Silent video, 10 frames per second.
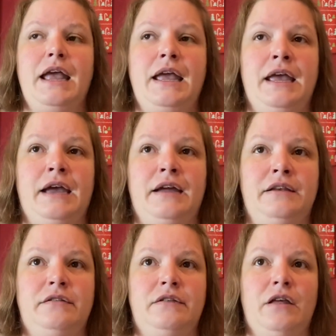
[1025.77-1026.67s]

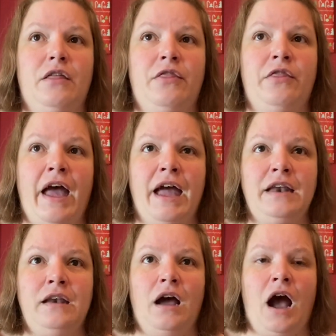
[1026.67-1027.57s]
And
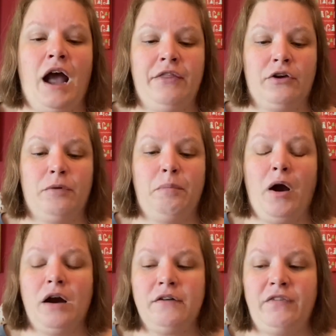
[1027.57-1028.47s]
then either
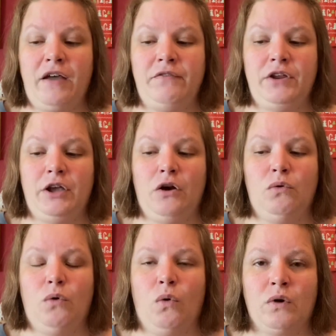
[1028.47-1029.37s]
part of that
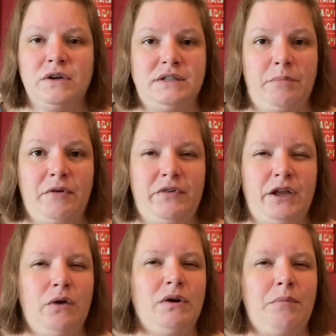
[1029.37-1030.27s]
video or a separate
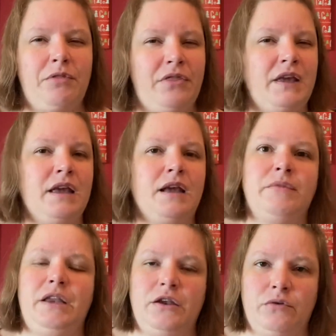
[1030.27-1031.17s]
video, and I'm thinking I'm
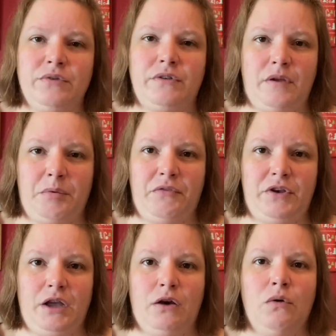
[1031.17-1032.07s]
leaning towards a separate
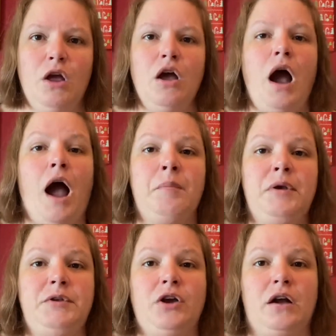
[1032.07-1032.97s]
video, I'm gonna
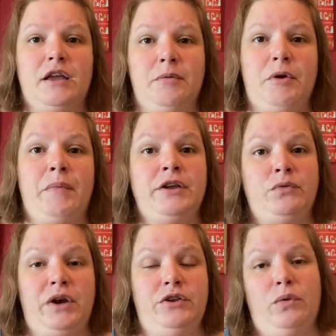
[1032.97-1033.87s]
be talking about my
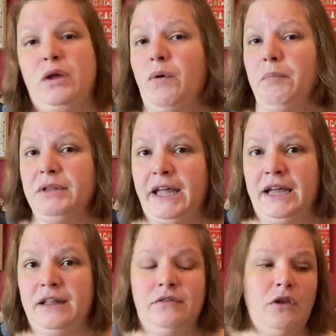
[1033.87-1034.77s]
2021
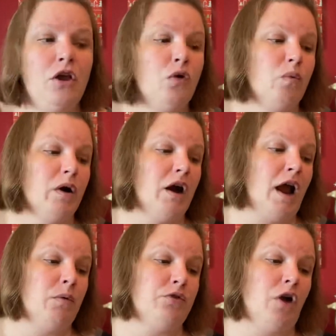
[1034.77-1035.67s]
plans, where
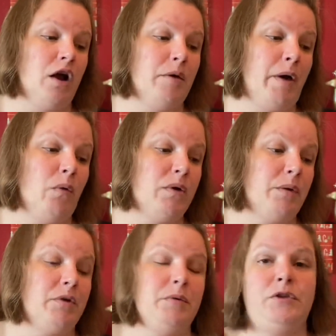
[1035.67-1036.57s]
I will talk about what
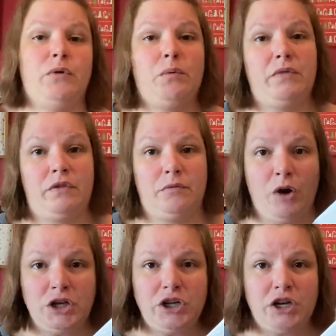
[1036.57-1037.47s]
I'm gonna be doing with this
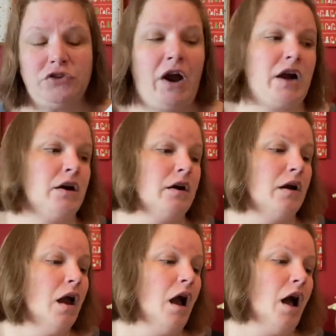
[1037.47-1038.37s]
project
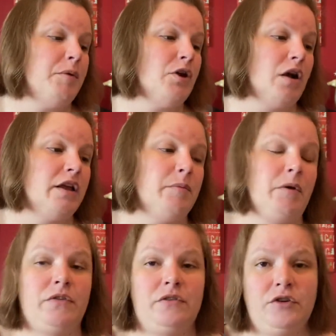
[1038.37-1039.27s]
tracker. I'll be talking
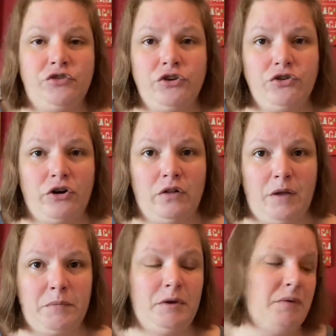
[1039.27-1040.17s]
about the stitching journal
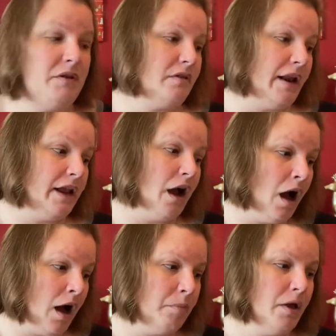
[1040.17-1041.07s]
I'm gonna be setting
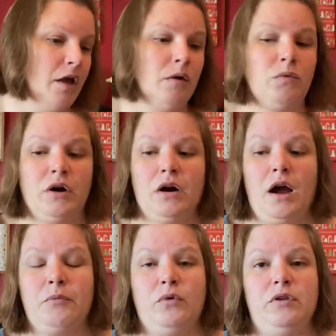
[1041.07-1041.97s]
up, where
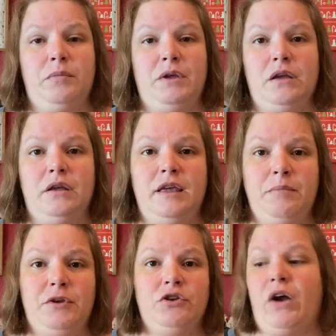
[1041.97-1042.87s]
I'm going to be
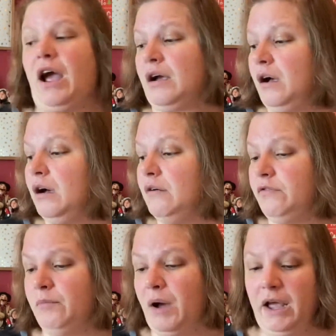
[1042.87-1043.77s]
keeping track
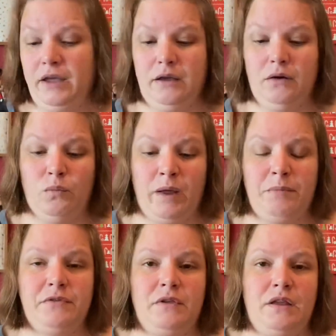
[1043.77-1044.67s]
of my
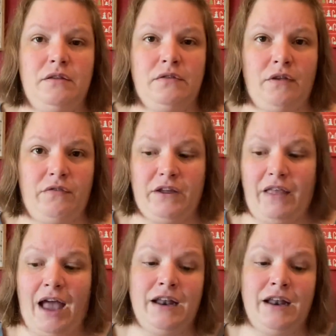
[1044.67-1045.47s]
whips and stuff like that.